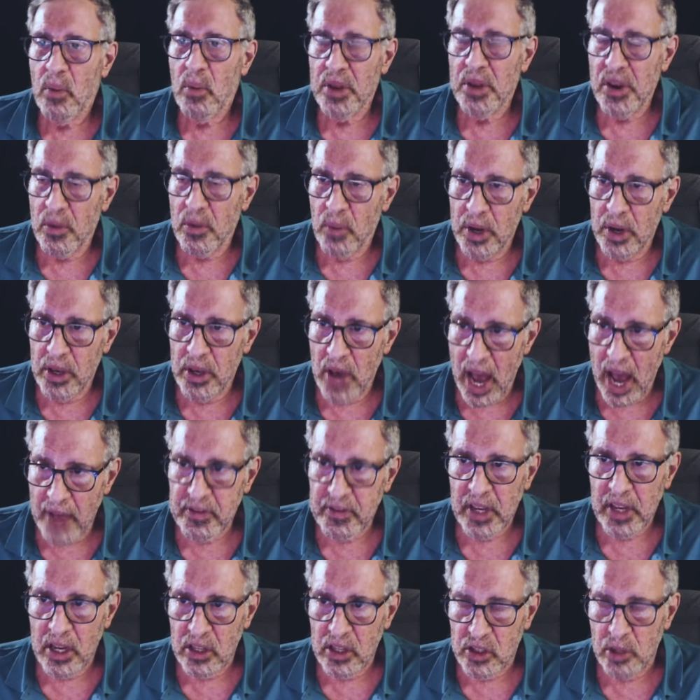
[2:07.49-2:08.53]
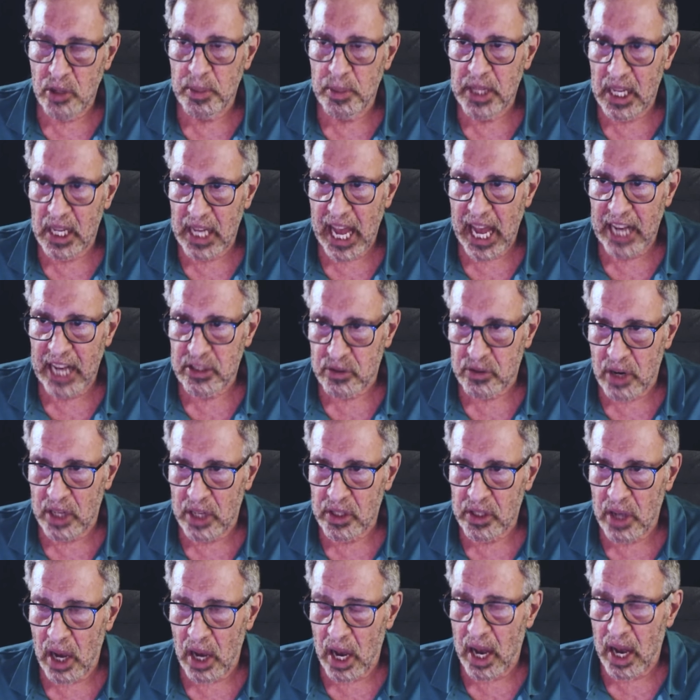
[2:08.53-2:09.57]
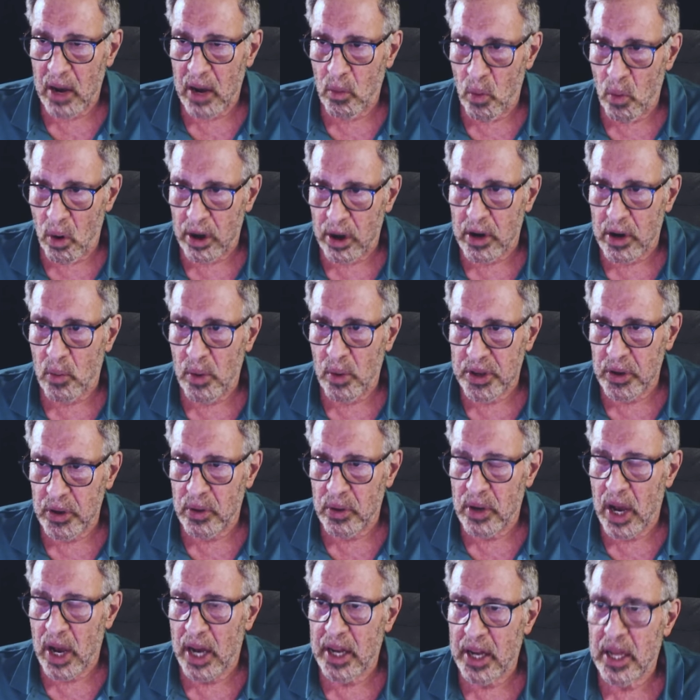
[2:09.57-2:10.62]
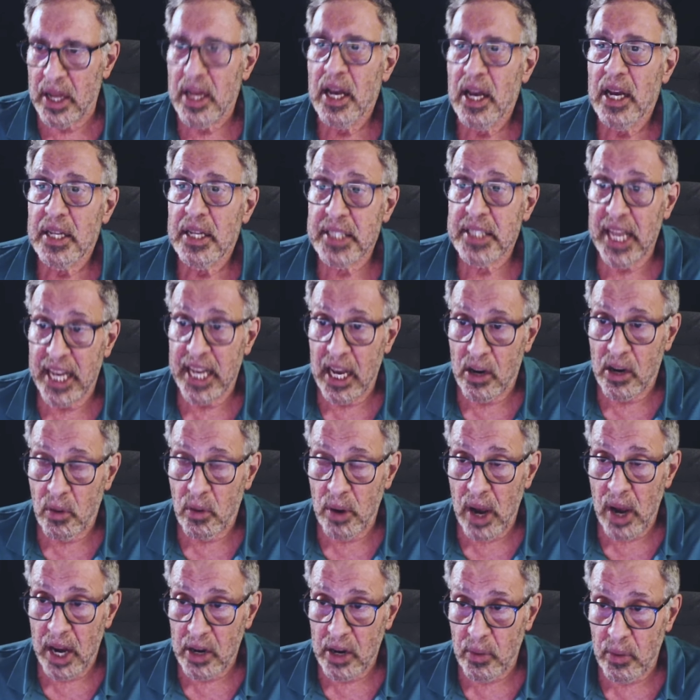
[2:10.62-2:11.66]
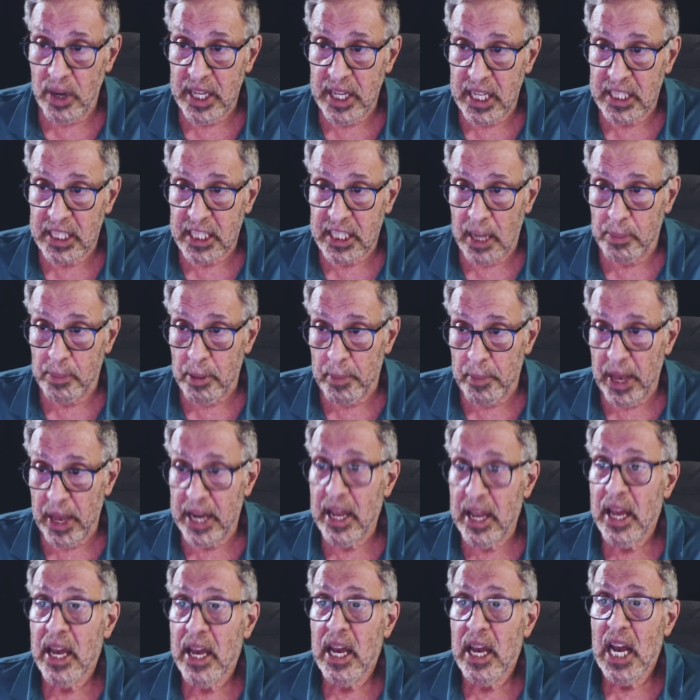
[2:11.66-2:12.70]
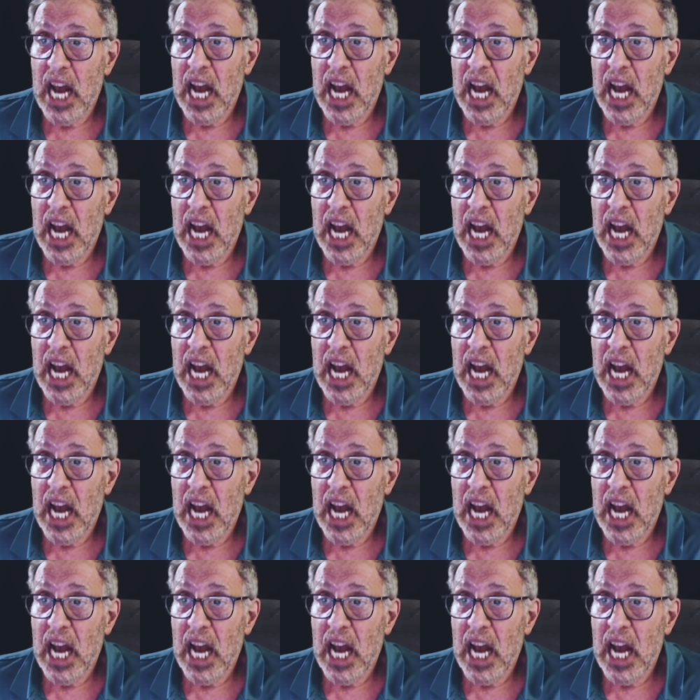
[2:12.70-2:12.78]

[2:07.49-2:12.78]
When you when you have to consume a little extra uh, water when you uh, take a, cre- a creatine supplement,